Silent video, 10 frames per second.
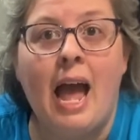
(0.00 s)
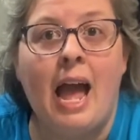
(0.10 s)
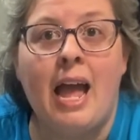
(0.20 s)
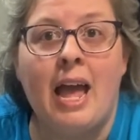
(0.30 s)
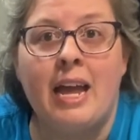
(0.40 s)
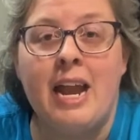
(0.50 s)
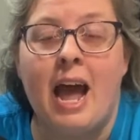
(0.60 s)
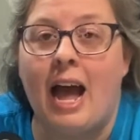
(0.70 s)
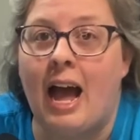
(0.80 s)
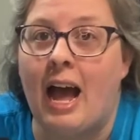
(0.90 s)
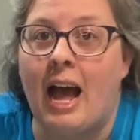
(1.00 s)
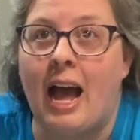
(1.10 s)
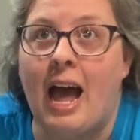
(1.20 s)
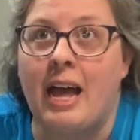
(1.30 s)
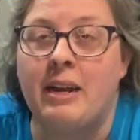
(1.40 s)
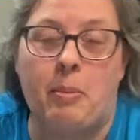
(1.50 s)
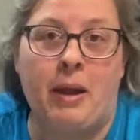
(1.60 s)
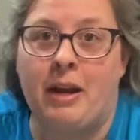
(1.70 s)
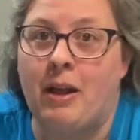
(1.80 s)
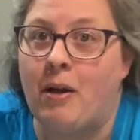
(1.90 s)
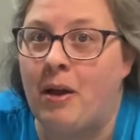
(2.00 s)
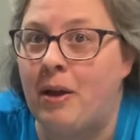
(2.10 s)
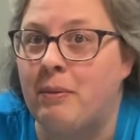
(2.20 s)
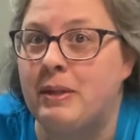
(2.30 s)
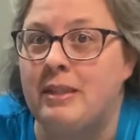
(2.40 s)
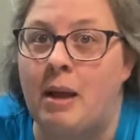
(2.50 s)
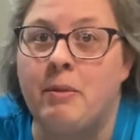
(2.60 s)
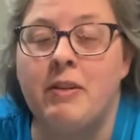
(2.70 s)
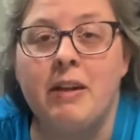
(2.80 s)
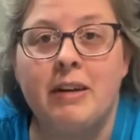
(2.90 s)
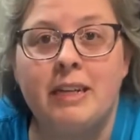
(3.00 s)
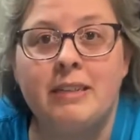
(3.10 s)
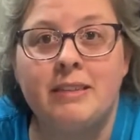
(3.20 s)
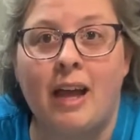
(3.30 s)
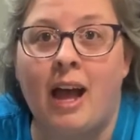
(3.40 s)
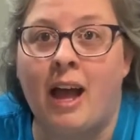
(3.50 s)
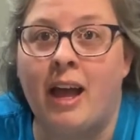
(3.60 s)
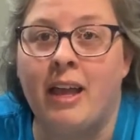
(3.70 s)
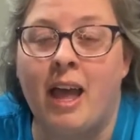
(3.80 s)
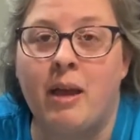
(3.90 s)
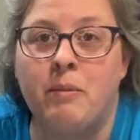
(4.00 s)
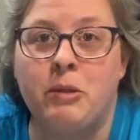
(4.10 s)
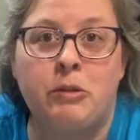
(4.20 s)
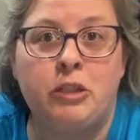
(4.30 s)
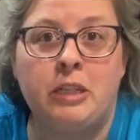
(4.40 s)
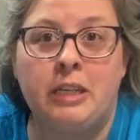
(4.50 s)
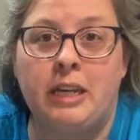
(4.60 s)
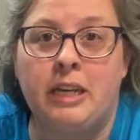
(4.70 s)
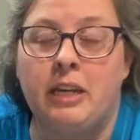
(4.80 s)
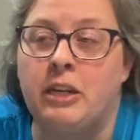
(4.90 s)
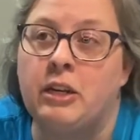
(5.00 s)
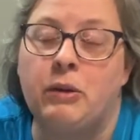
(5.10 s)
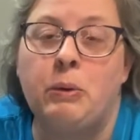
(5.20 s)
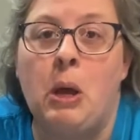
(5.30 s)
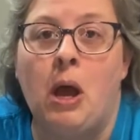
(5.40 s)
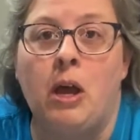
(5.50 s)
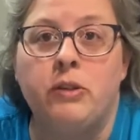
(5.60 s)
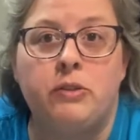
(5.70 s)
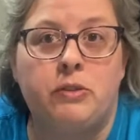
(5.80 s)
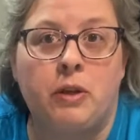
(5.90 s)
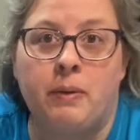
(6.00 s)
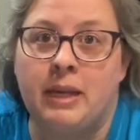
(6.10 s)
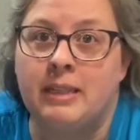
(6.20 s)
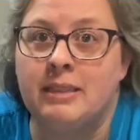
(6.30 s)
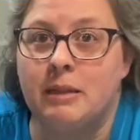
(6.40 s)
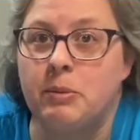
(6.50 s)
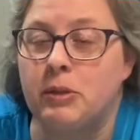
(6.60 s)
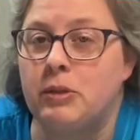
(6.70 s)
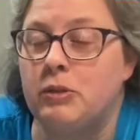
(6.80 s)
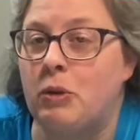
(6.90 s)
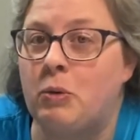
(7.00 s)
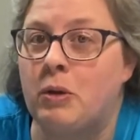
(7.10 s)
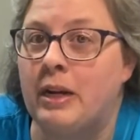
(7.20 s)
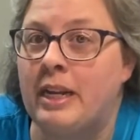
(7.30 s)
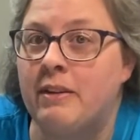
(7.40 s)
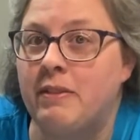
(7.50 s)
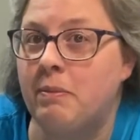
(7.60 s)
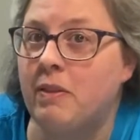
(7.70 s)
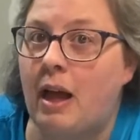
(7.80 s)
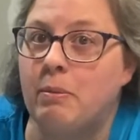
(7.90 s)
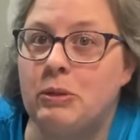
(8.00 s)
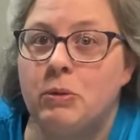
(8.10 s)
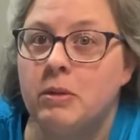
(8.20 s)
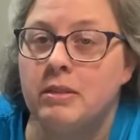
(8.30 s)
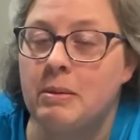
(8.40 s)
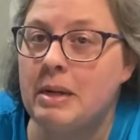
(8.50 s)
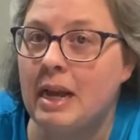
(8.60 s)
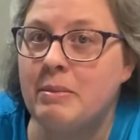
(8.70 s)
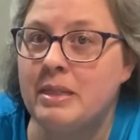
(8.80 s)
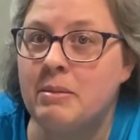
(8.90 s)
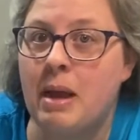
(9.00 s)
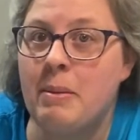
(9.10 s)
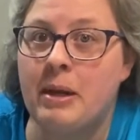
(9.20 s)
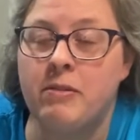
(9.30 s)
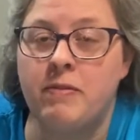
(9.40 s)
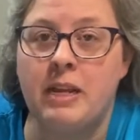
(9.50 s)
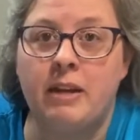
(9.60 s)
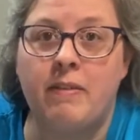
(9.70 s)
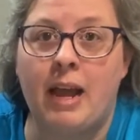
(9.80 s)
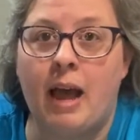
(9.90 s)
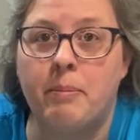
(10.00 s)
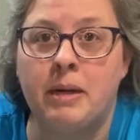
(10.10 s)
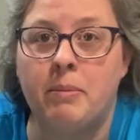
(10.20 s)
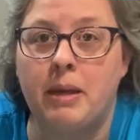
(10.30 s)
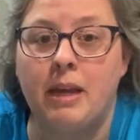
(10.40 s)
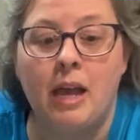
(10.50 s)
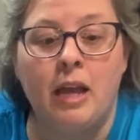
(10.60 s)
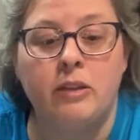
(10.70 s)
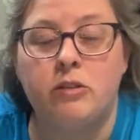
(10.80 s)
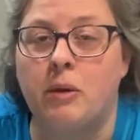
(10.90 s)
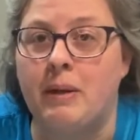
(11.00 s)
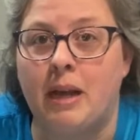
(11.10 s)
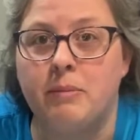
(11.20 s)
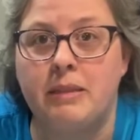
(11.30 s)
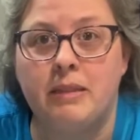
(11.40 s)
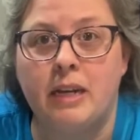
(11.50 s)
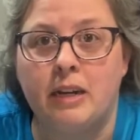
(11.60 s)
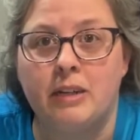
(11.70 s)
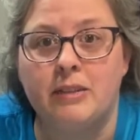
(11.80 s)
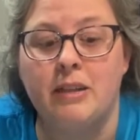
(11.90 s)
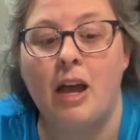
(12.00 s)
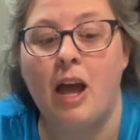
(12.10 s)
And depending on what time of year it is, I am usually, you know, sewing in slippers or in flip-flops, or sometimes in my bare feet if I happen to be sewing upstairs.